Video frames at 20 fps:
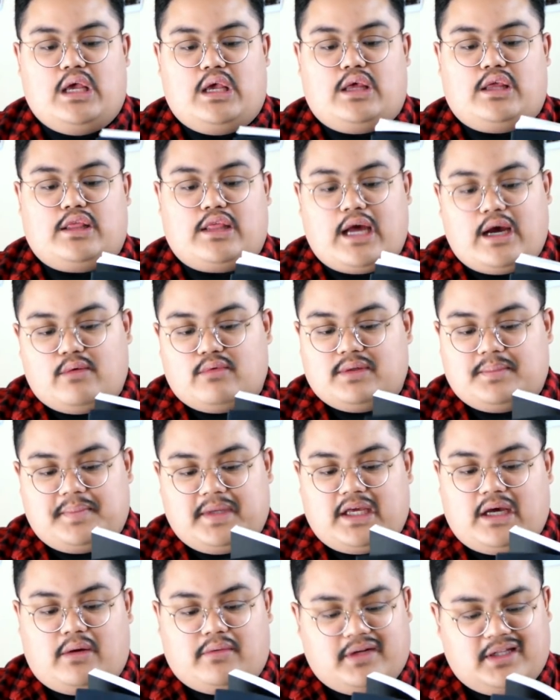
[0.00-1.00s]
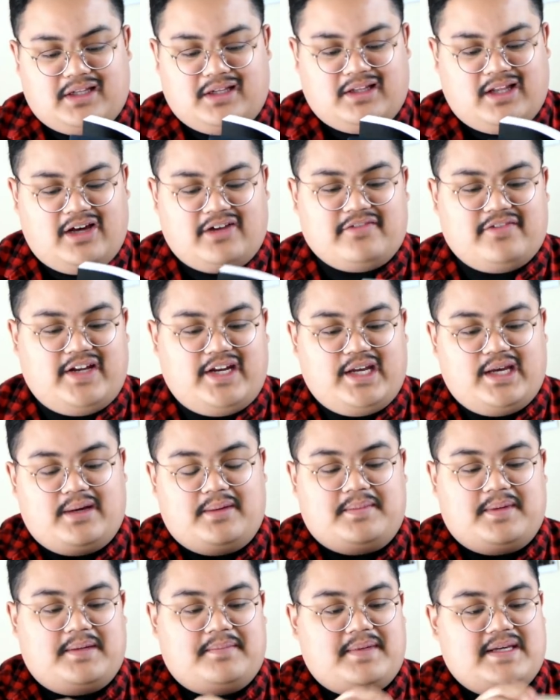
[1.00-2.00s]
that would be a really long video,
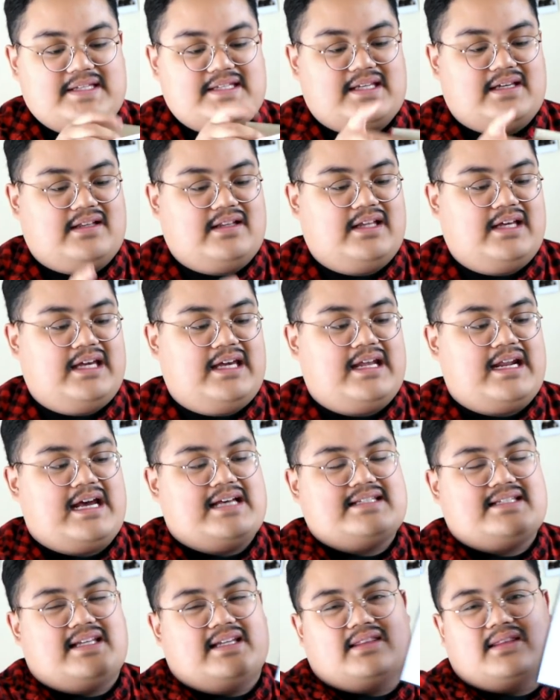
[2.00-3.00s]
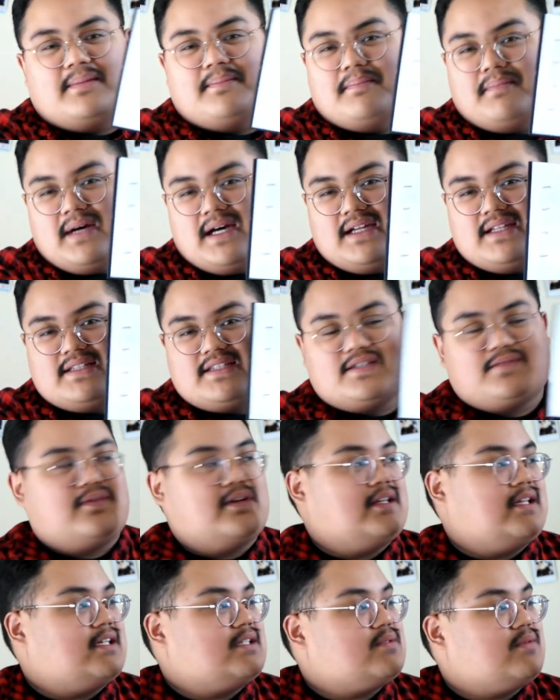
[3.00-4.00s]
but basically it has like the months
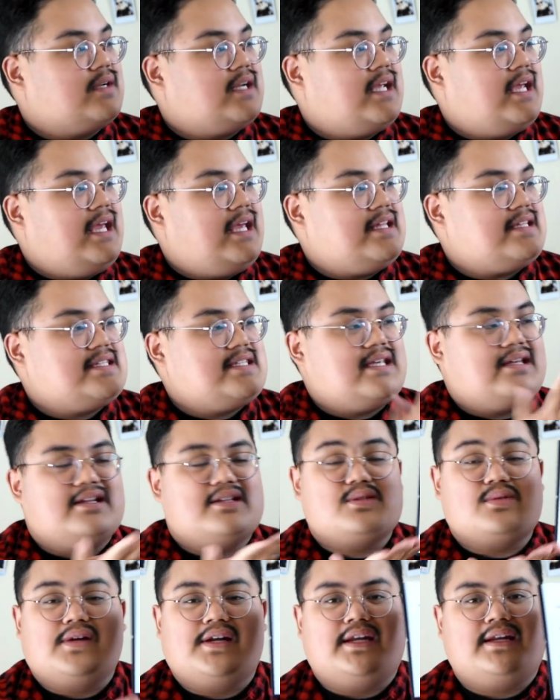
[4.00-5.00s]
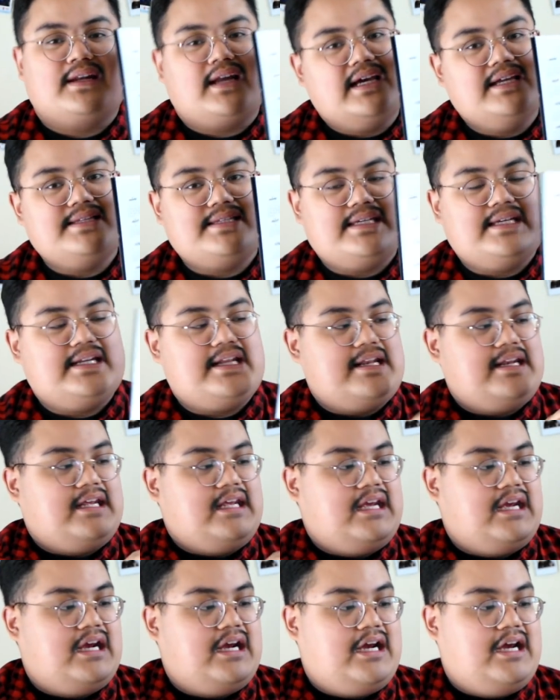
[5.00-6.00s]
for like 2018 and 2019 in
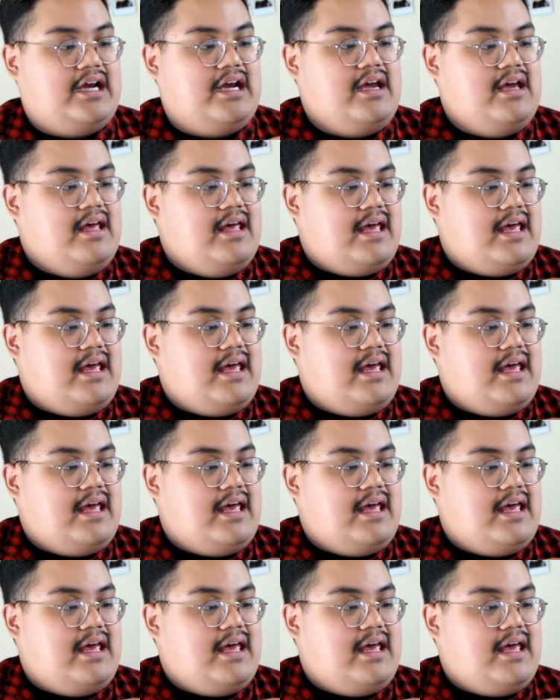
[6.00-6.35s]
here.